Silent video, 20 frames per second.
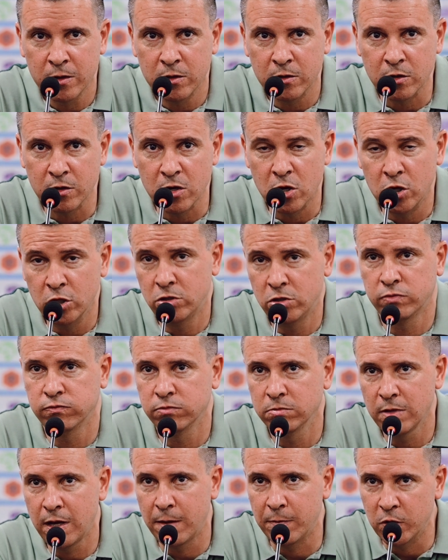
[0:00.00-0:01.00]
Not
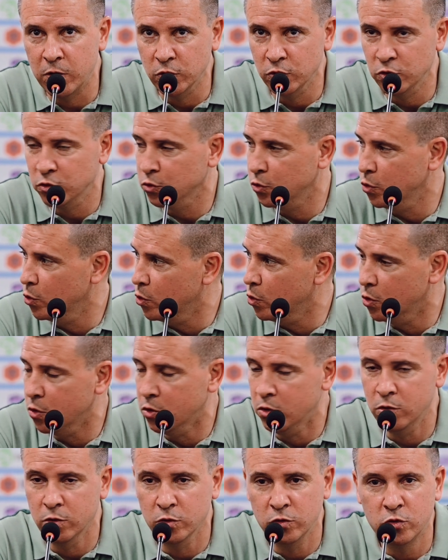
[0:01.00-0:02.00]
about
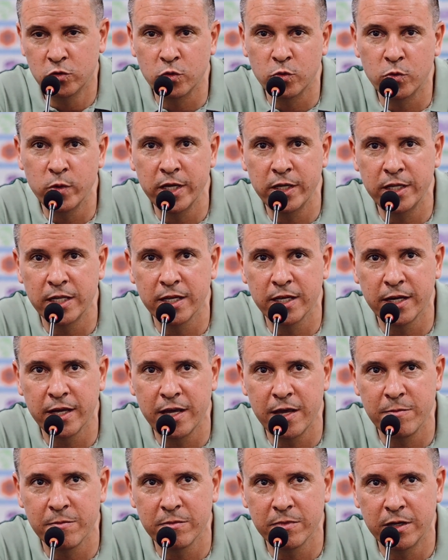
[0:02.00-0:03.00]
to win the
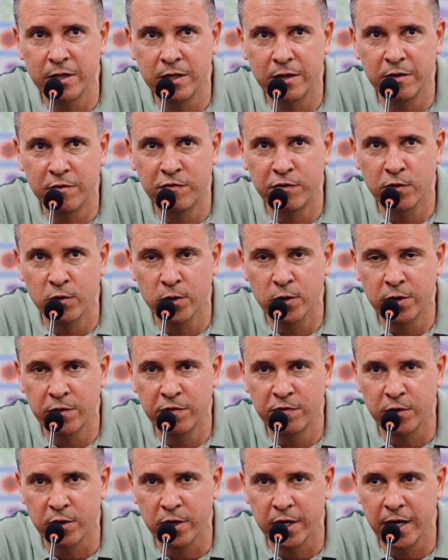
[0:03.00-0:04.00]
game for
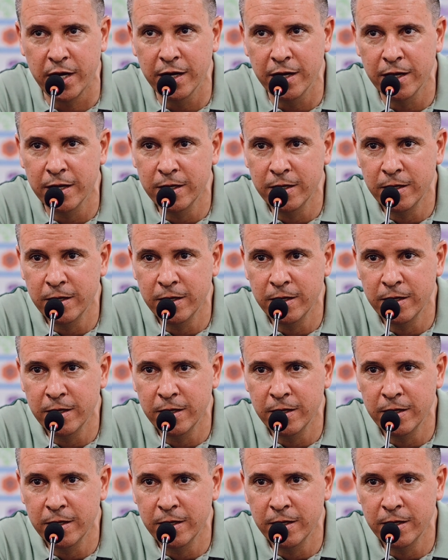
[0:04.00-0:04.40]
me,